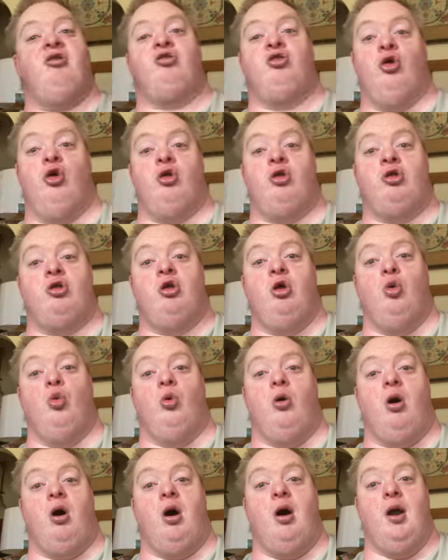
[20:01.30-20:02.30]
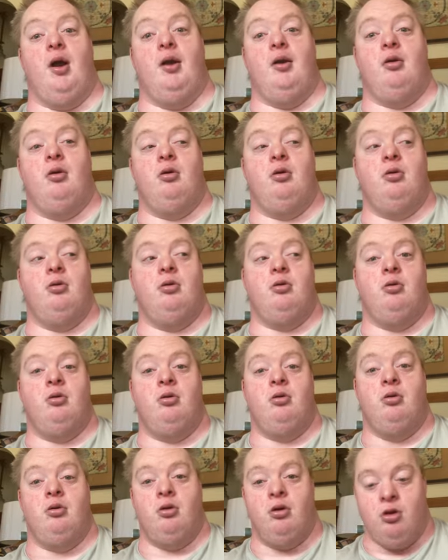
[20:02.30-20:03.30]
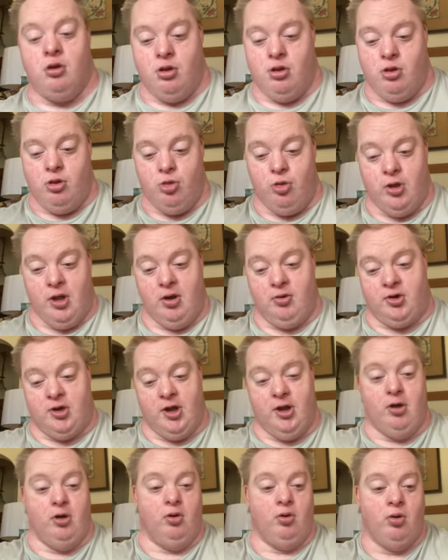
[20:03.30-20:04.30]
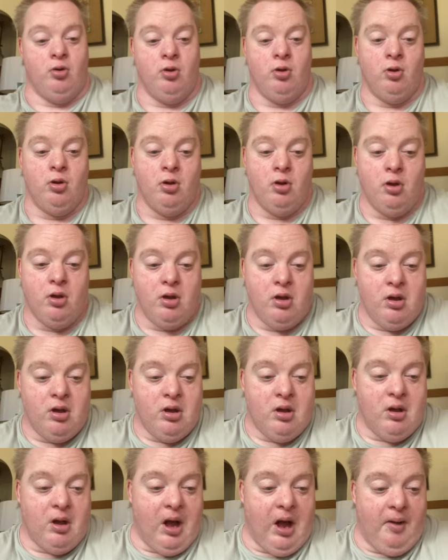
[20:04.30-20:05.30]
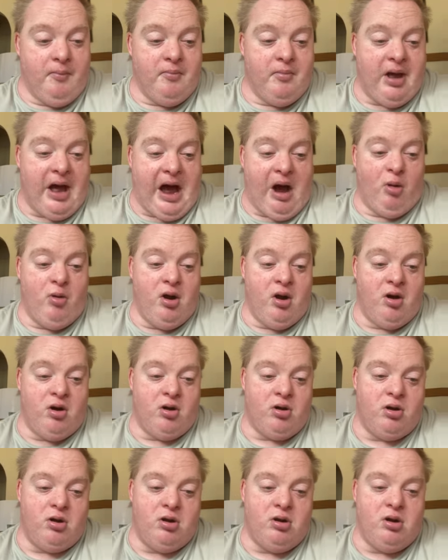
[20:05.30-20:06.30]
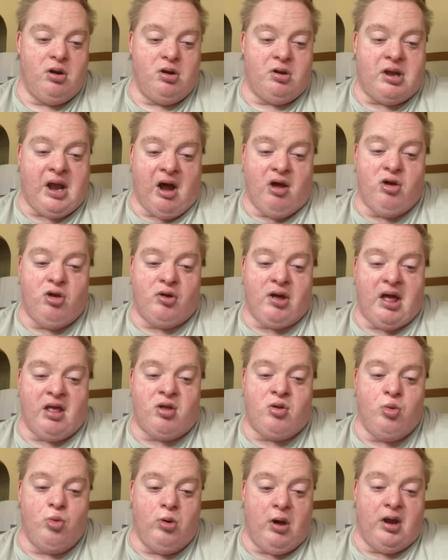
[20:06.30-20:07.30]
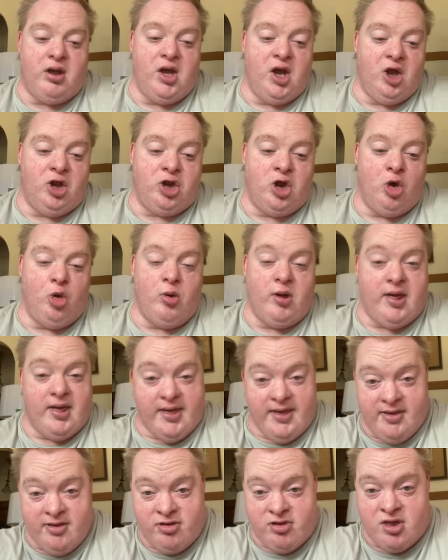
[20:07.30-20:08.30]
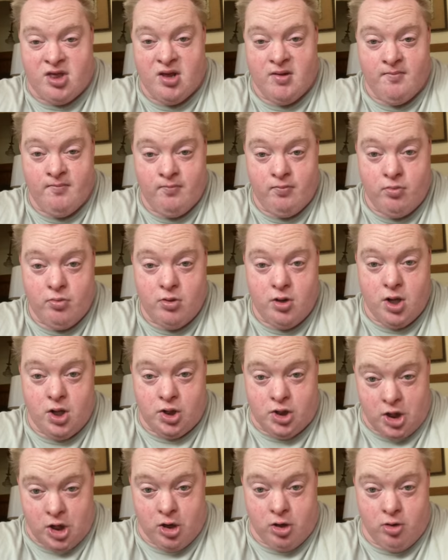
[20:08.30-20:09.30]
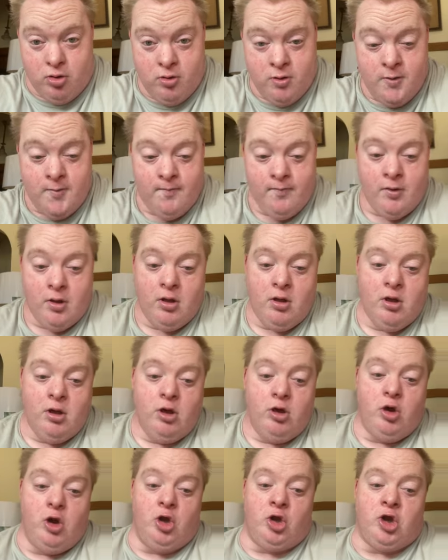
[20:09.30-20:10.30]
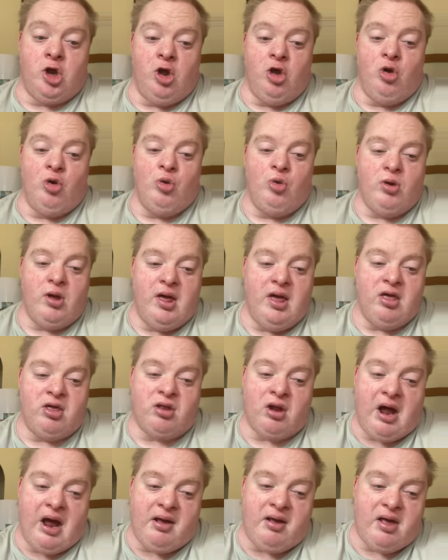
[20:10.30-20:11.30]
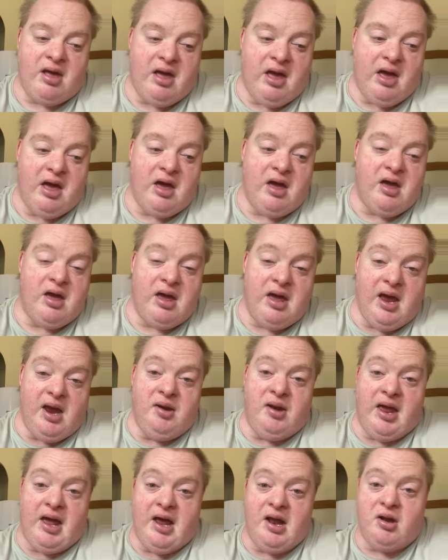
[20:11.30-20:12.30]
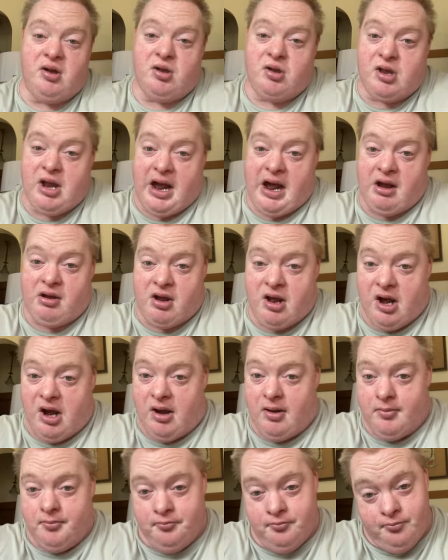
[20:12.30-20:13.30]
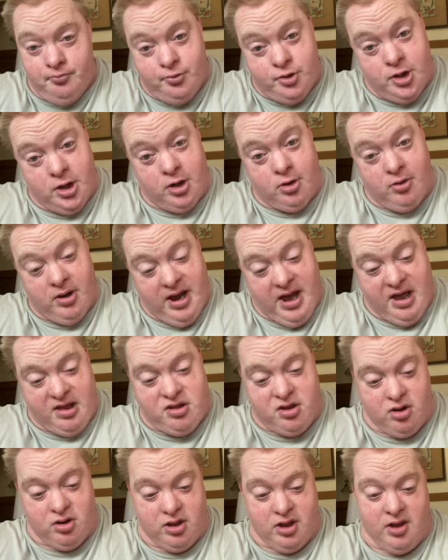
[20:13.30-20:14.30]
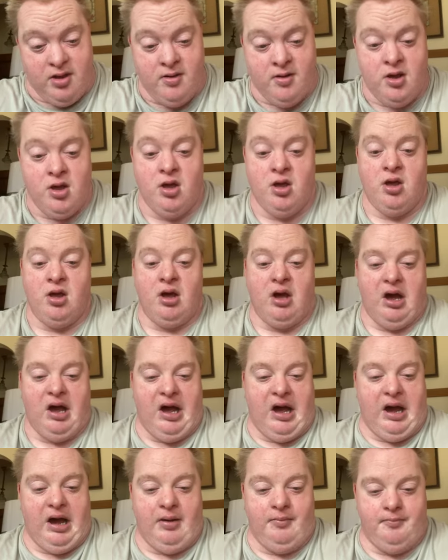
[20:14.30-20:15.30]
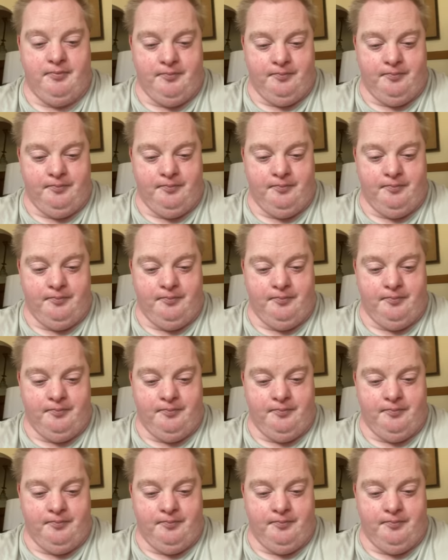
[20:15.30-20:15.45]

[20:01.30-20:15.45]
sorts you want there too. I will tell you guys what YouTube is too. YouTube is like a internet.com too, actually. I